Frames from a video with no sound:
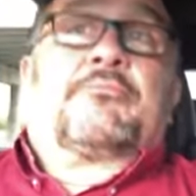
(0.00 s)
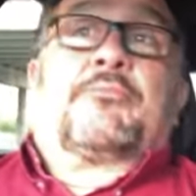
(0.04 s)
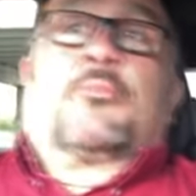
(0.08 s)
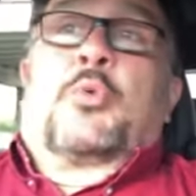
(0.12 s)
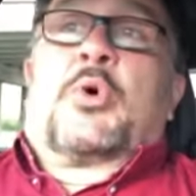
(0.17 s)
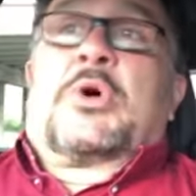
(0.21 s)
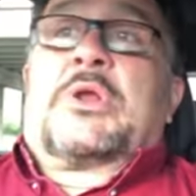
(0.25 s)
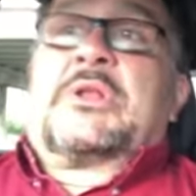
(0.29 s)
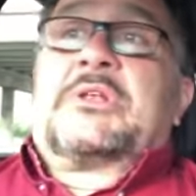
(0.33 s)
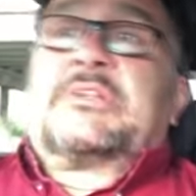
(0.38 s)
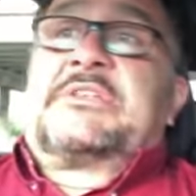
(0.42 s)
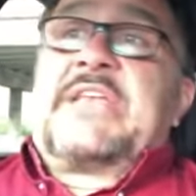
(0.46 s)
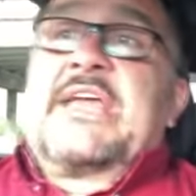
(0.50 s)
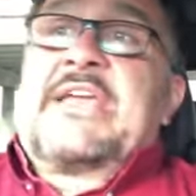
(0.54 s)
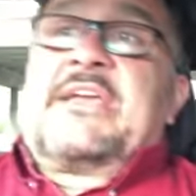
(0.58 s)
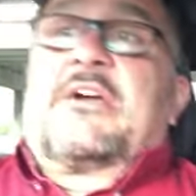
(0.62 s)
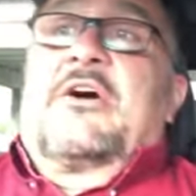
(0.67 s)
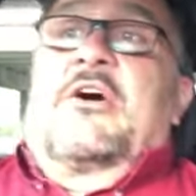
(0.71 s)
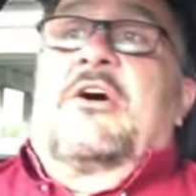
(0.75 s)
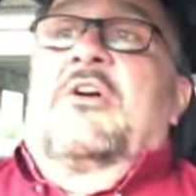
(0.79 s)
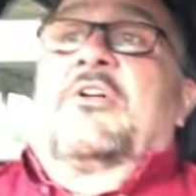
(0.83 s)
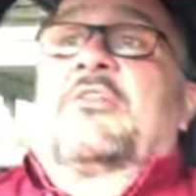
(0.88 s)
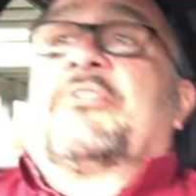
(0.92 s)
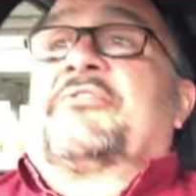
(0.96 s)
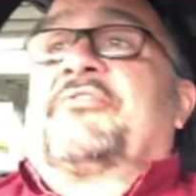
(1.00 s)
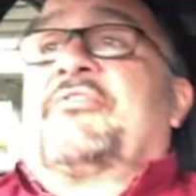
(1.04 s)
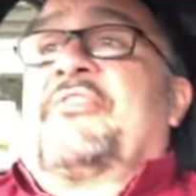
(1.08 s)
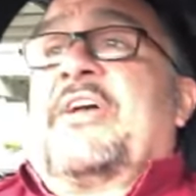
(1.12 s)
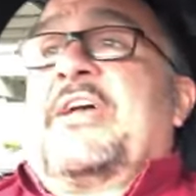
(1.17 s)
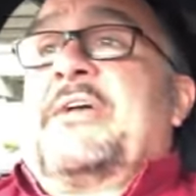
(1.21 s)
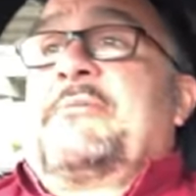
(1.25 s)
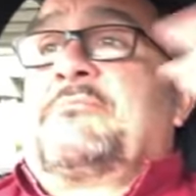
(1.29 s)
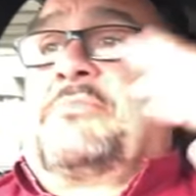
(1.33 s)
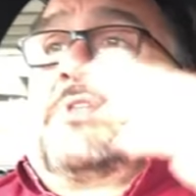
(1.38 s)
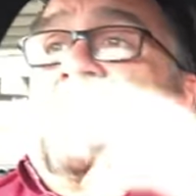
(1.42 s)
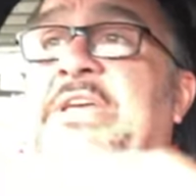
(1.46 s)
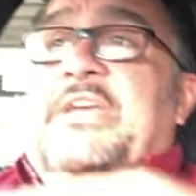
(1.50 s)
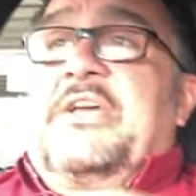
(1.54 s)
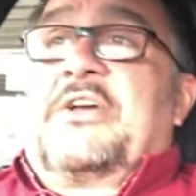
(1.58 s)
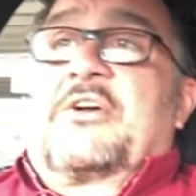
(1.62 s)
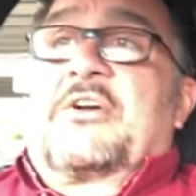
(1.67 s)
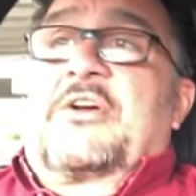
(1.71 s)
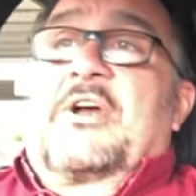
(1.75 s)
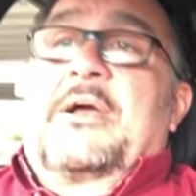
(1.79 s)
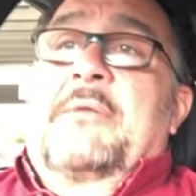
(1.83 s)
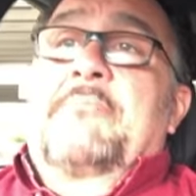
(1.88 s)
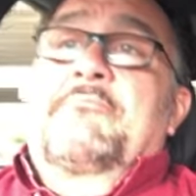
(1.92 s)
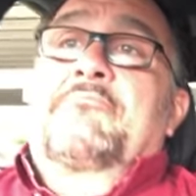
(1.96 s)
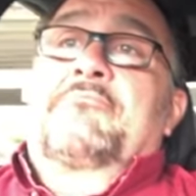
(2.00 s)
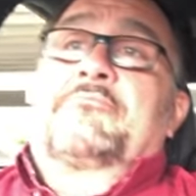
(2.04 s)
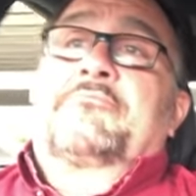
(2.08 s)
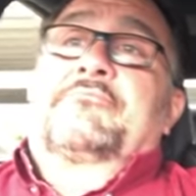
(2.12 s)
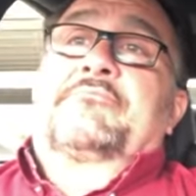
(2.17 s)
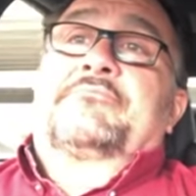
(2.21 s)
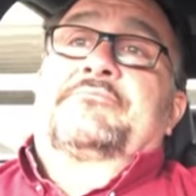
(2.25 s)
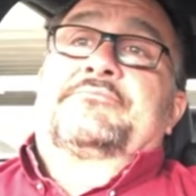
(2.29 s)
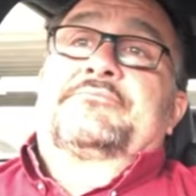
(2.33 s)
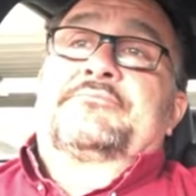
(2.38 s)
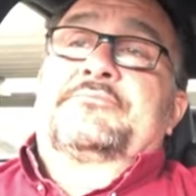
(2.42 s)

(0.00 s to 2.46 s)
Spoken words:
want to take all the family, or I'm